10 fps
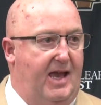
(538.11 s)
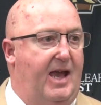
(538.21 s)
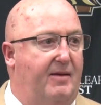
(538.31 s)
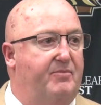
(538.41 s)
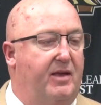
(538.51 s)

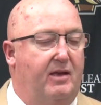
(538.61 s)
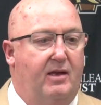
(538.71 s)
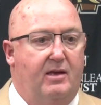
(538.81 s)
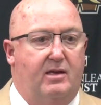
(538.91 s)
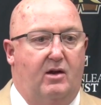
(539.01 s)
game.
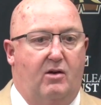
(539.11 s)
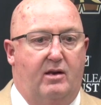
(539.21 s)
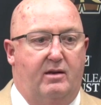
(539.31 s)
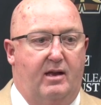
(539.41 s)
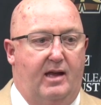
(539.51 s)
You
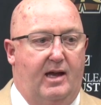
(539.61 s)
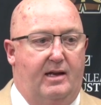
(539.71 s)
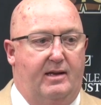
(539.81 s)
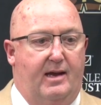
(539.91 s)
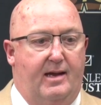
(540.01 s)

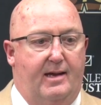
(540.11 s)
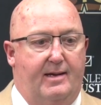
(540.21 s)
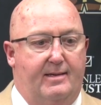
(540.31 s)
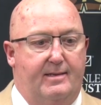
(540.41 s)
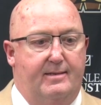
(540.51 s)

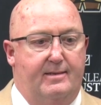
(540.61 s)
know,